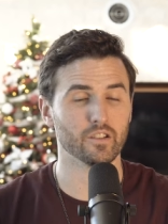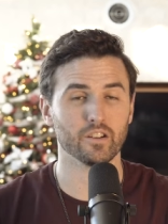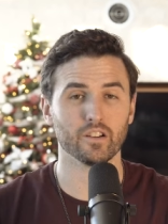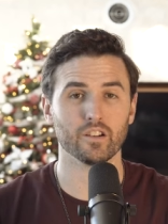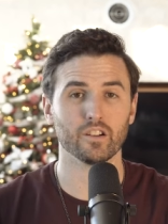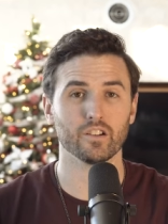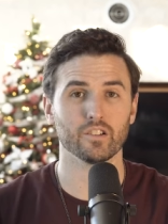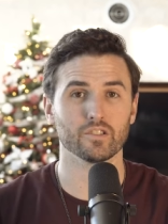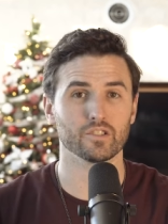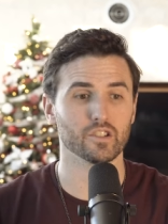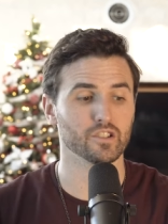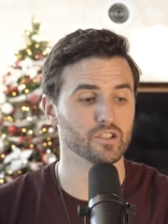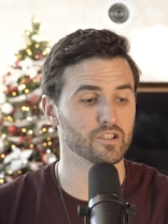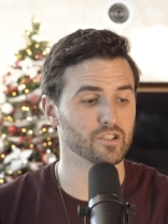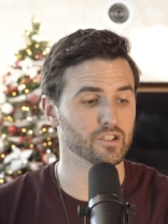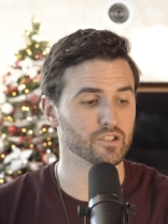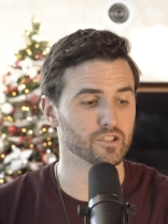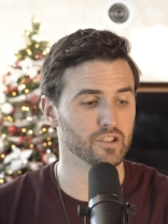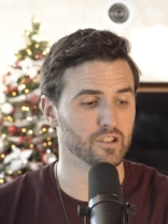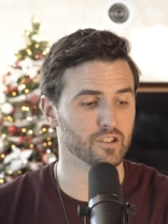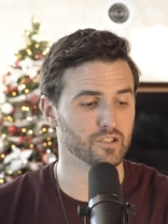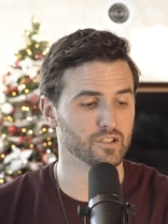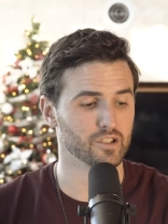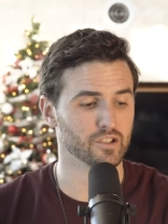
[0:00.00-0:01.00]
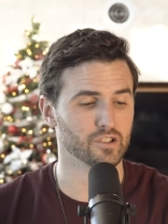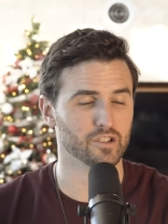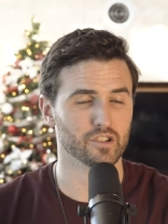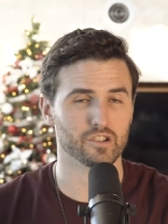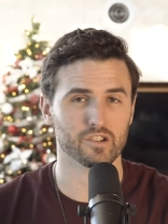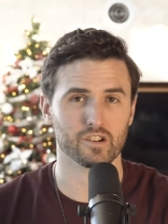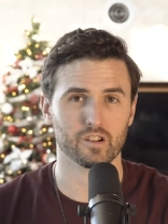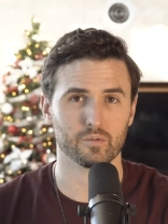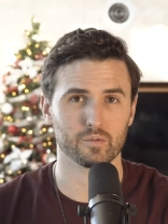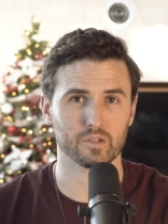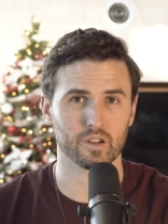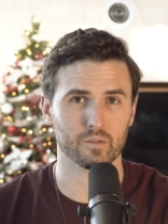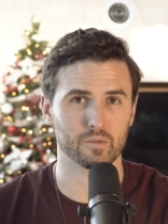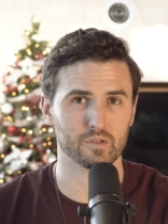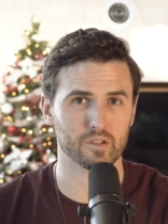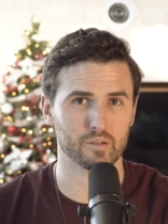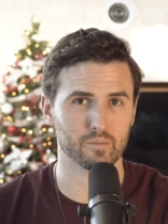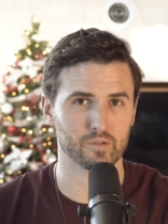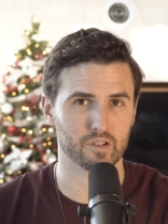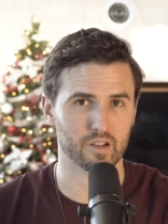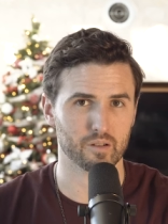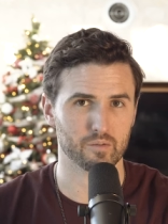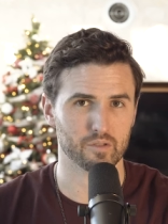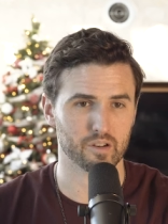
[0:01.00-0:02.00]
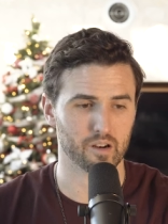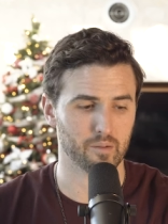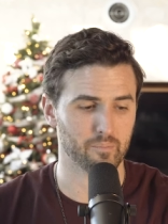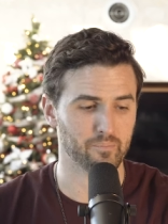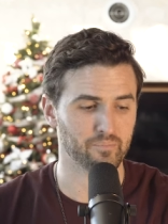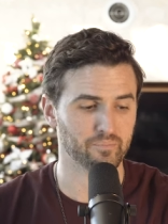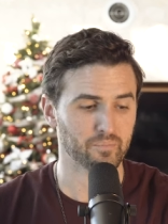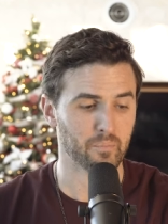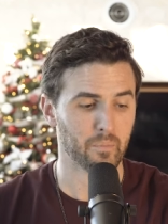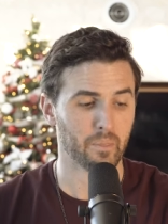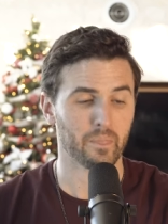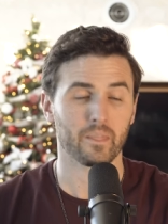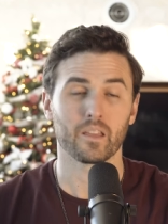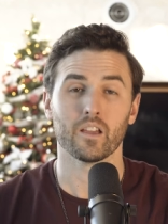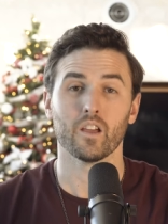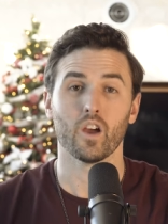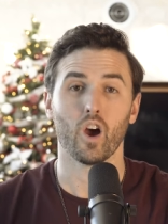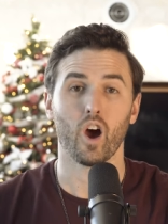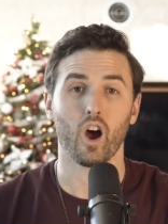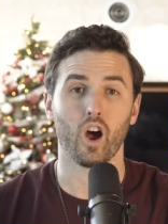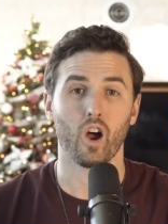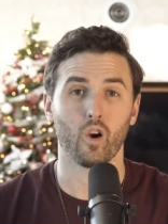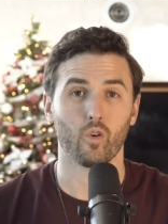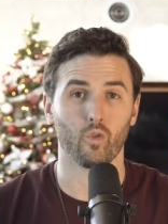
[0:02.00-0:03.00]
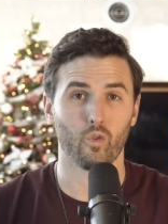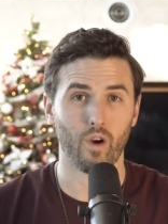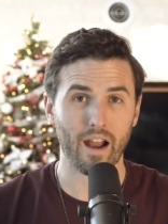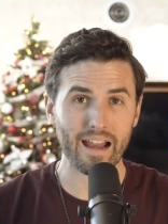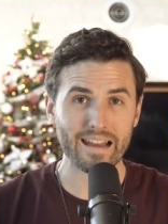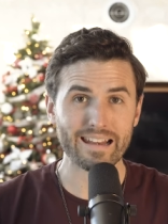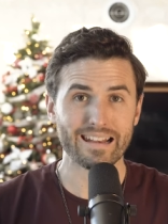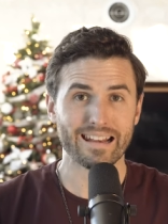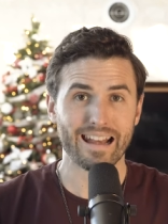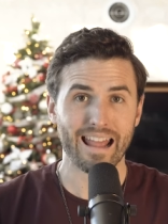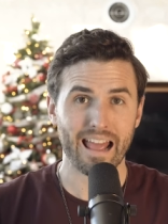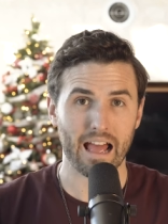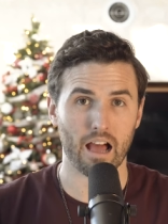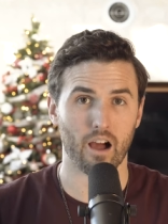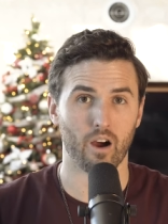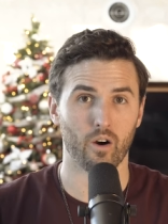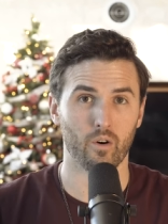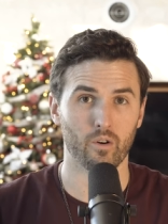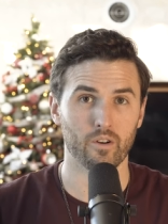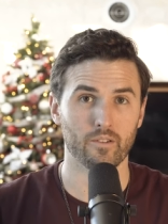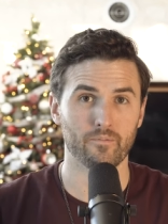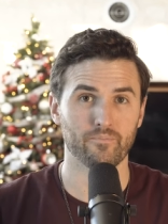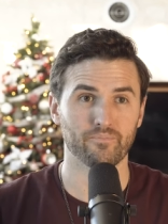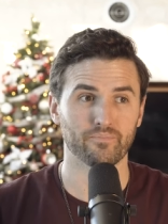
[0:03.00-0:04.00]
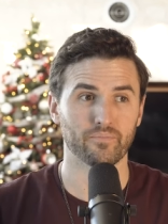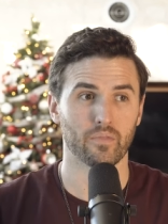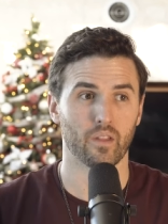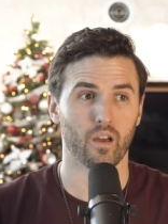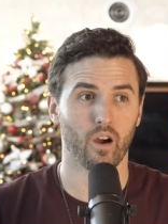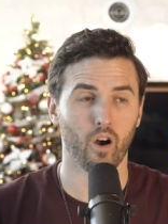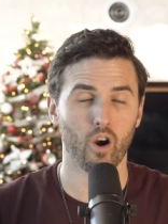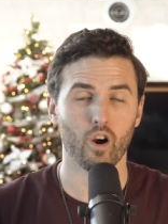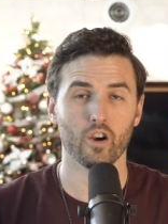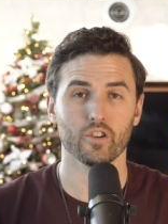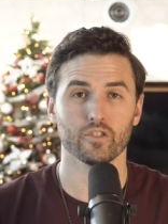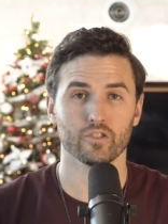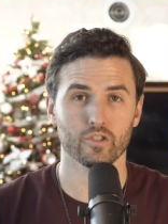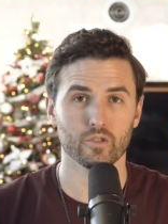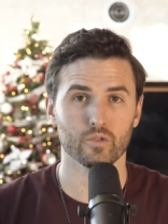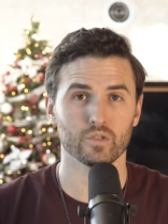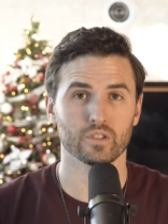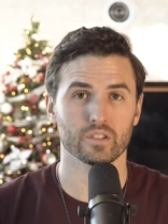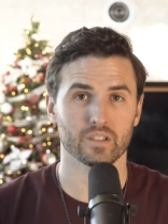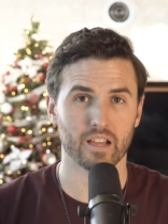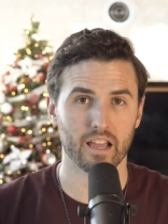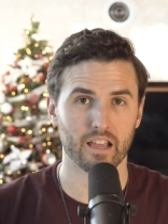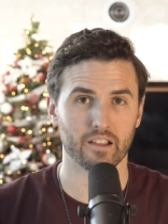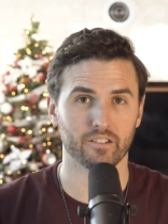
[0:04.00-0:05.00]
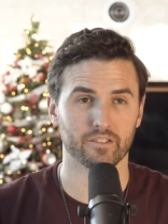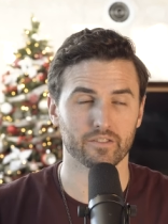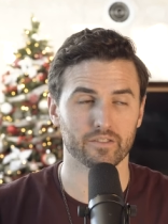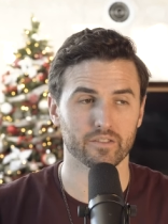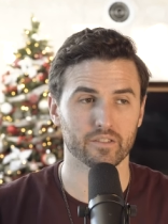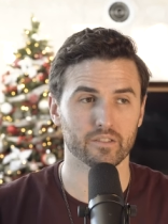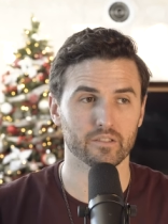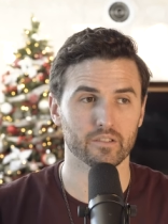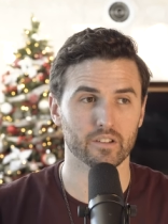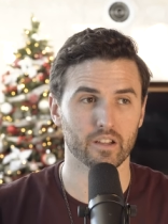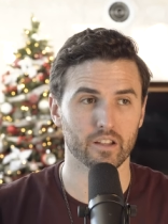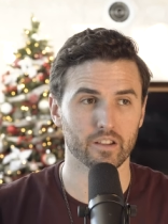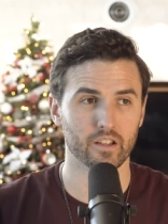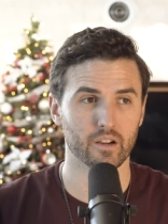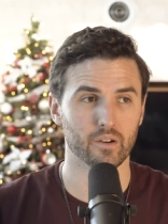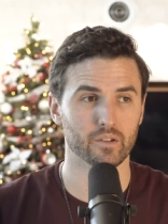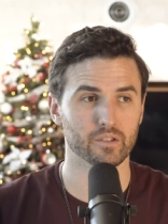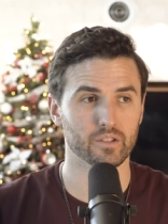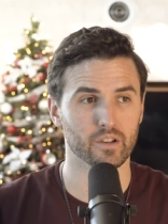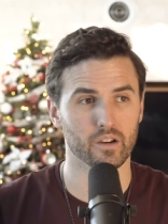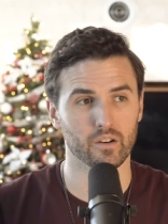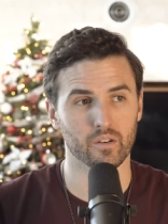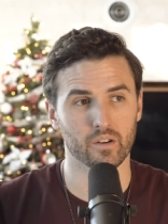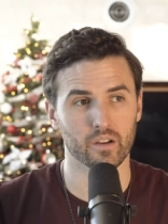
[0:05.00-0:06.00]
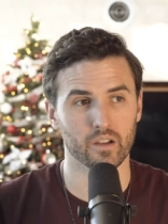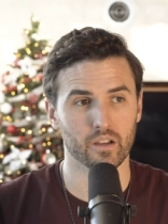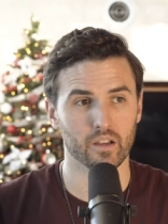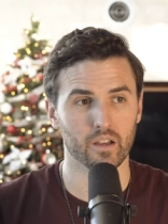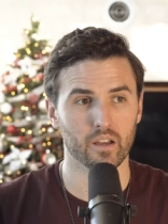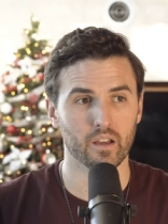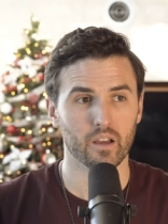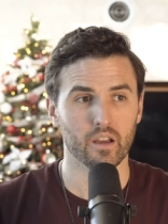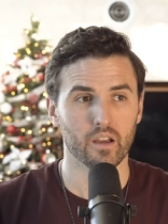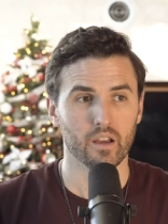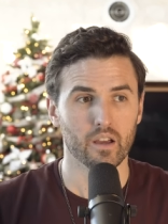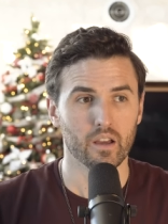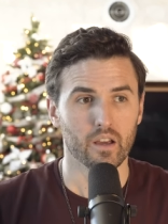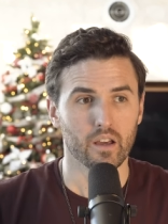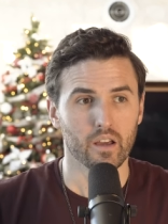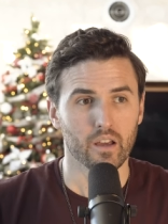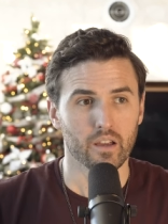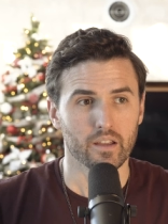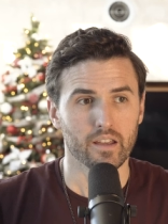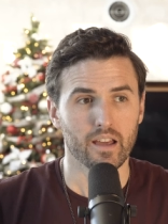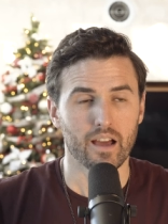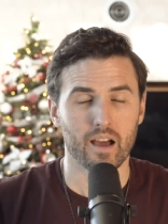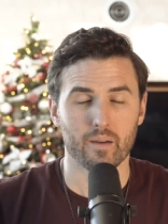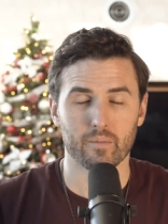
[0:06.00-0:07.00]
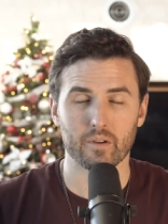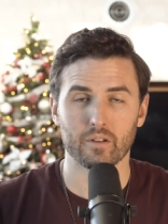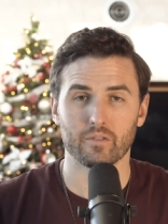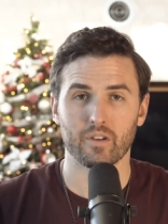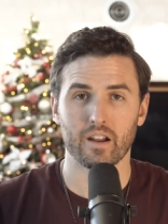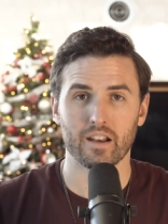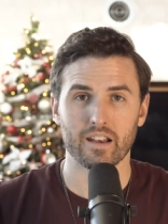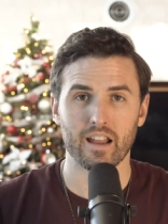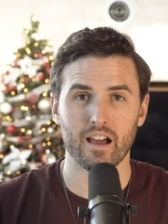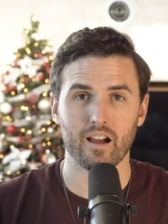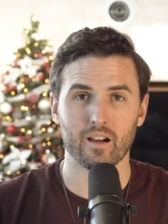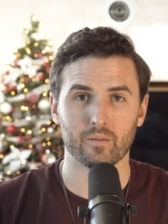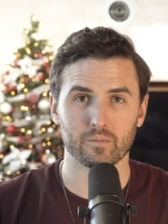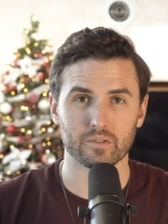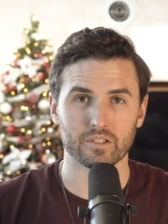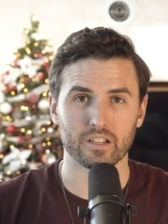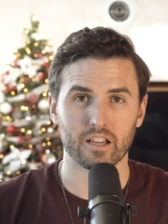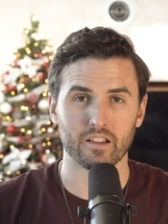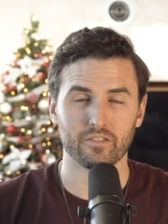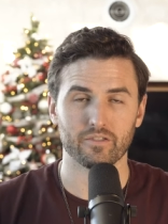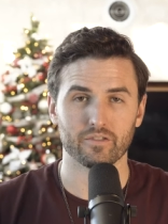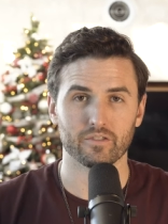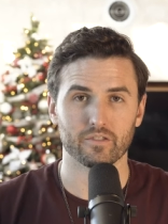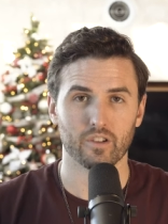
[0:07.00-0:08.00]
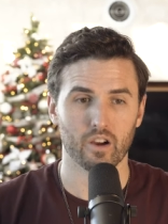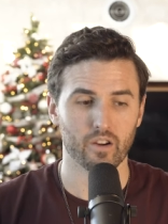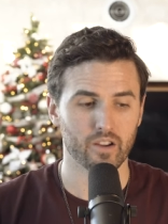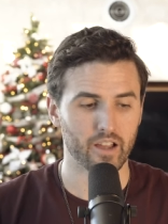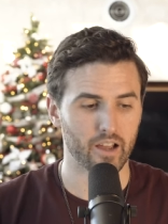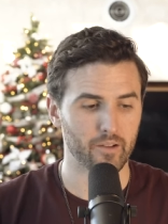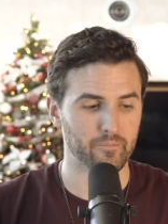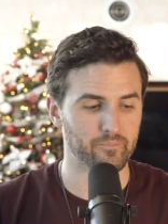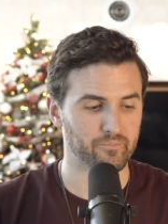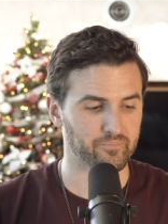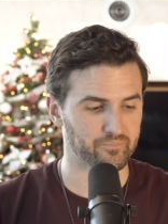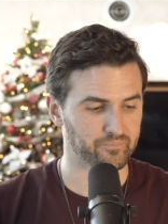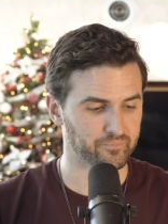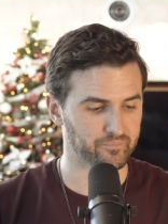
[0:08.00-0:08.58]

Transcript: No. Shut up. Right now, are you safe? And they always go, yeah, I mean, right now I'm safe. Okay.